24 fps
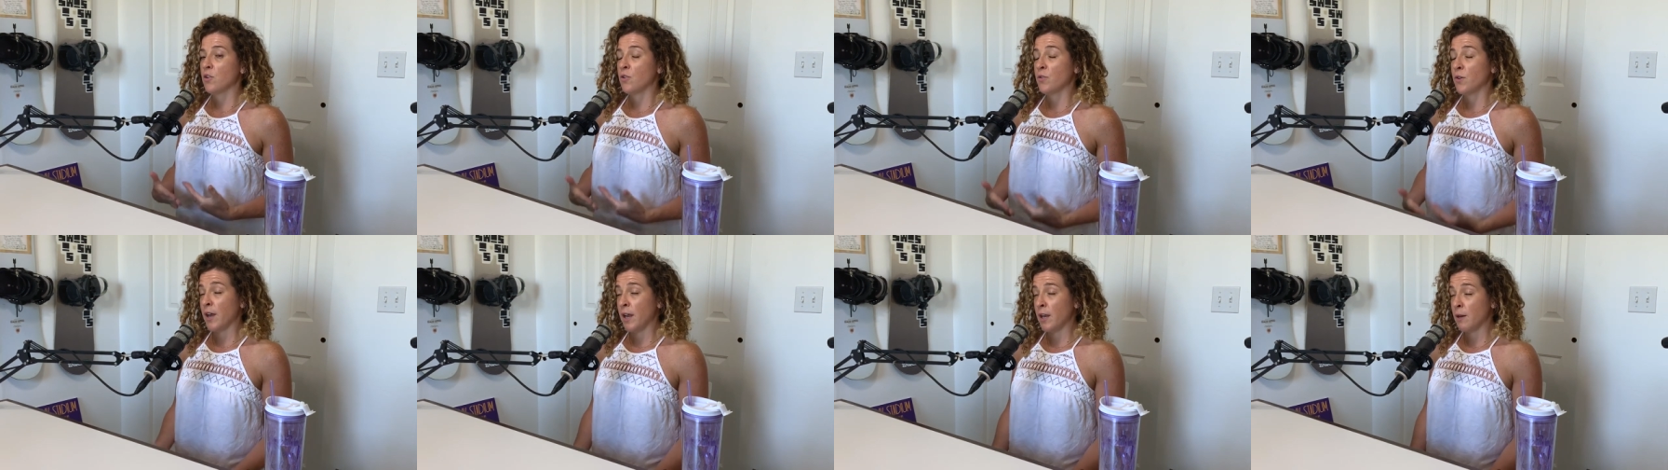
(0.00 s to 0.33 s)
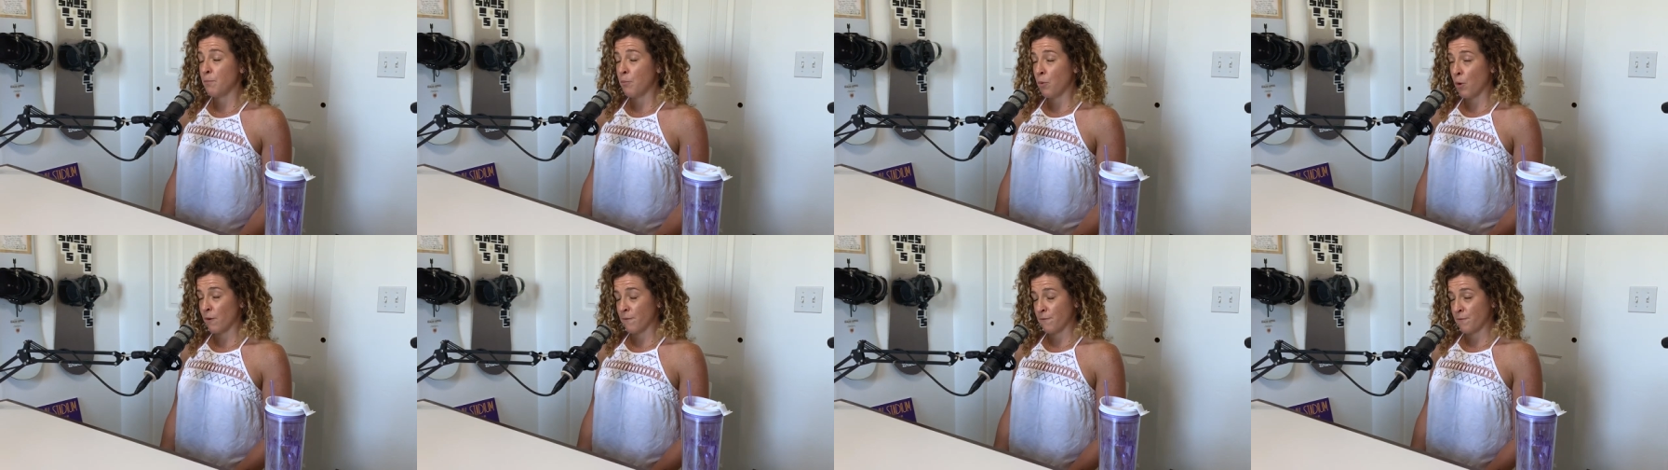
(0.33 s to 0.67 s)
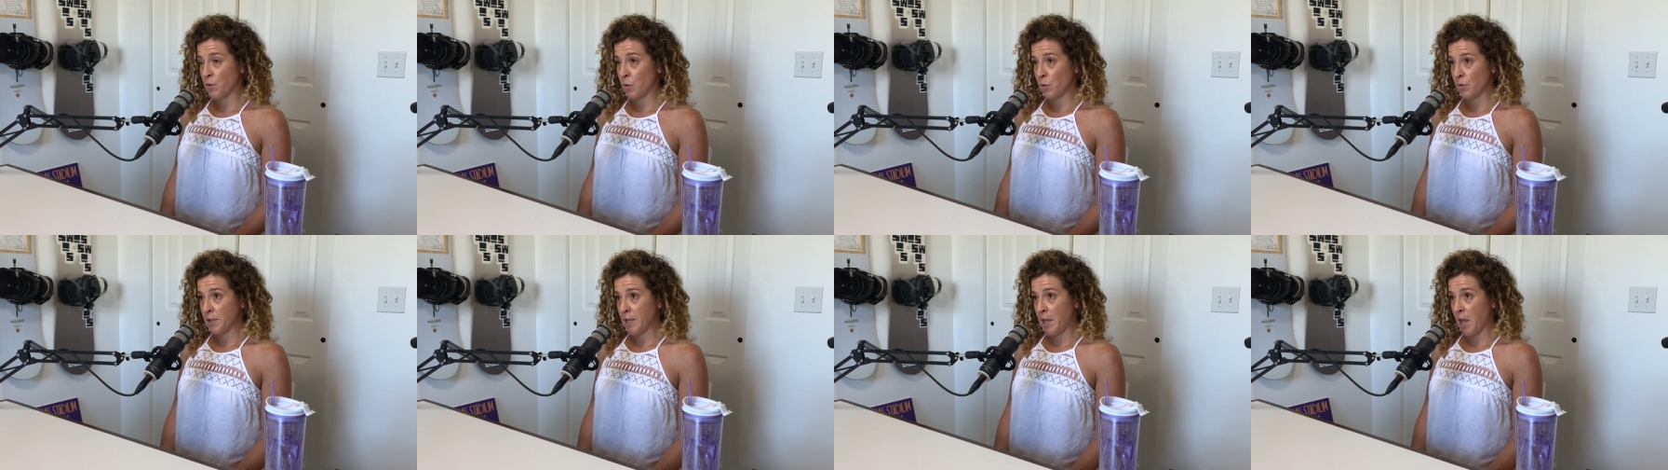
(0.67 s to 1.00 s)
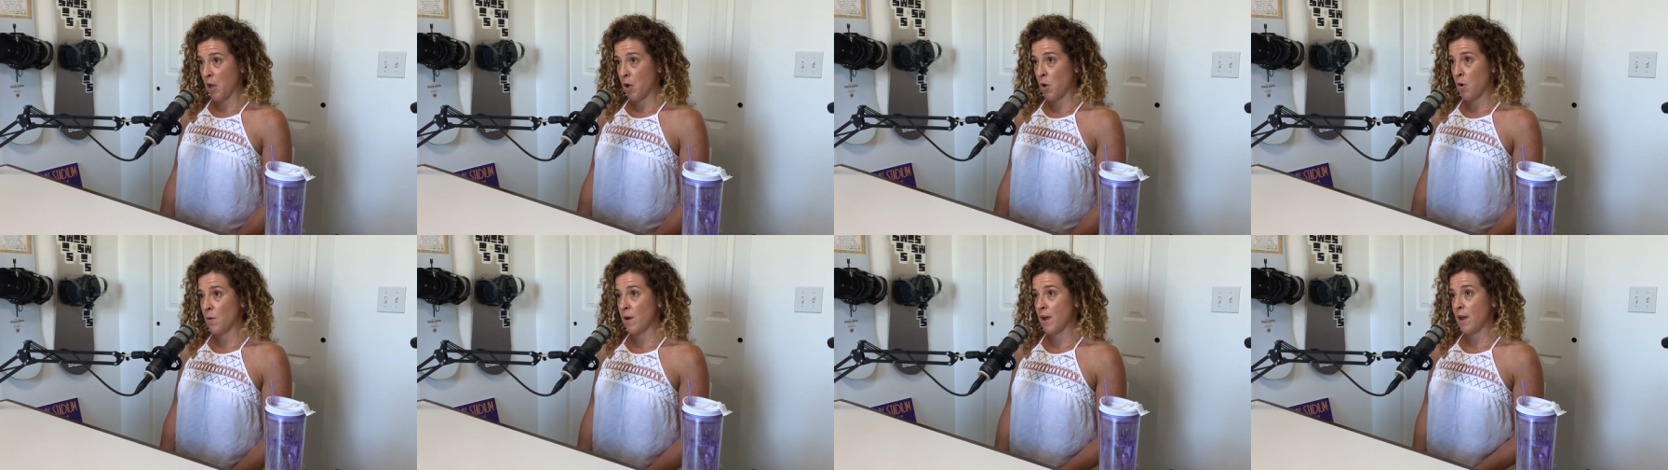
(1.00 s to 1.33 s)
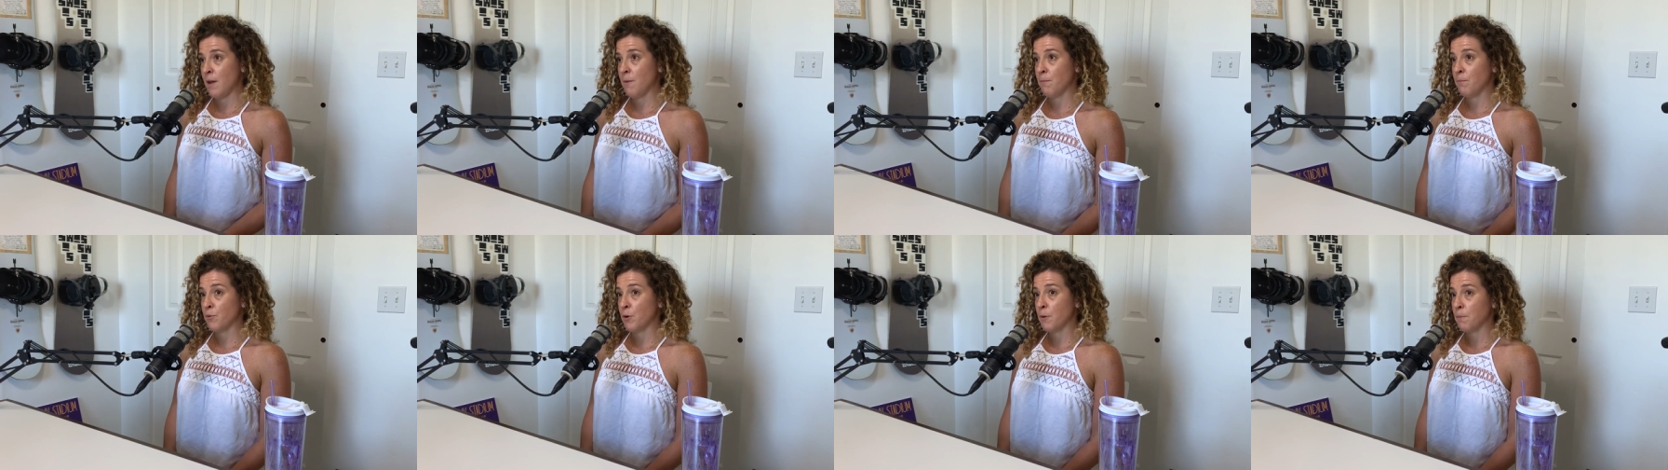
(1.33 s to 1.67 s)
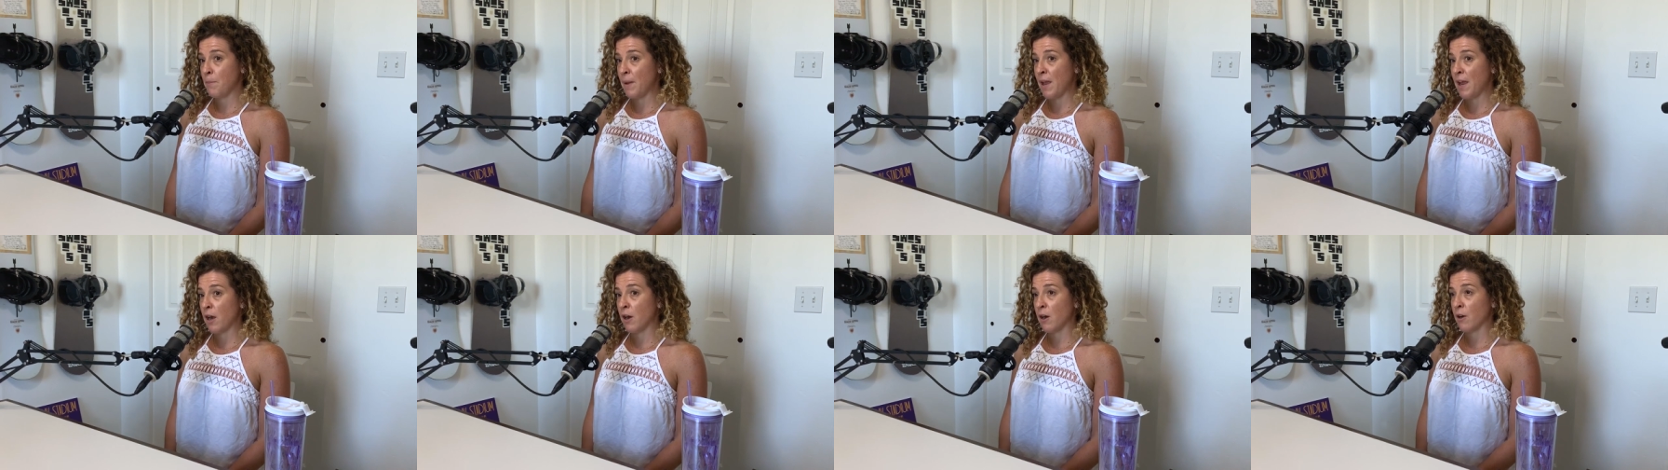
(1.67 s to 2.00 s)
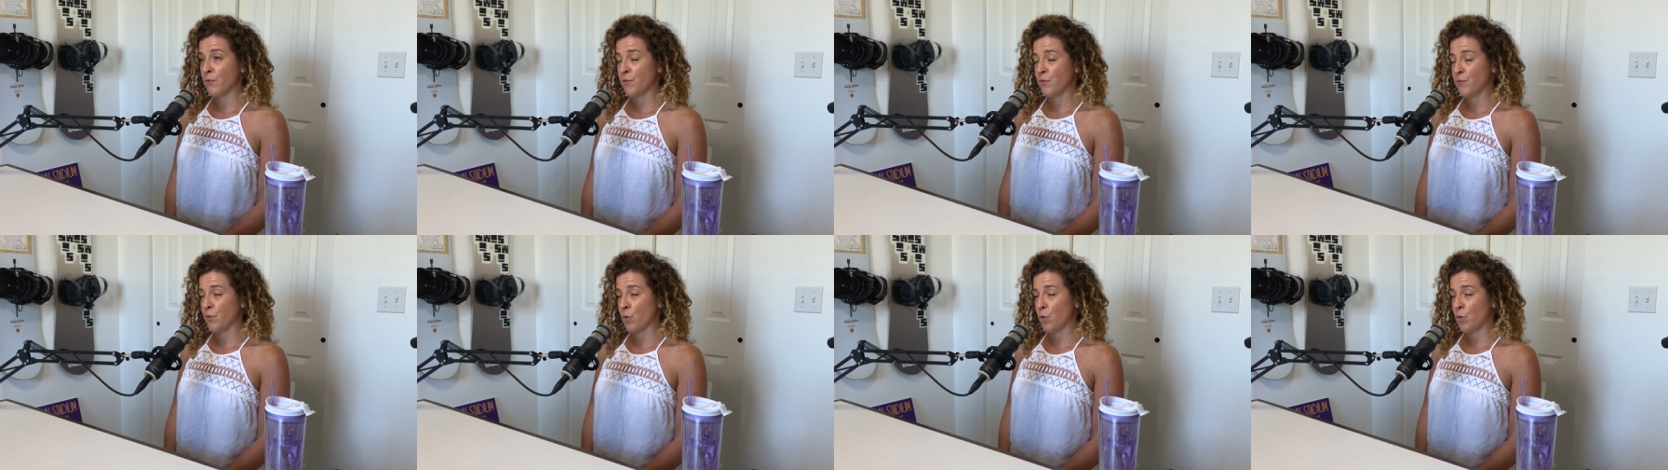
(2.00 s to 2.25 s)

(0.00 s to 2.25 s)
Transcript: create a portfolio and prepare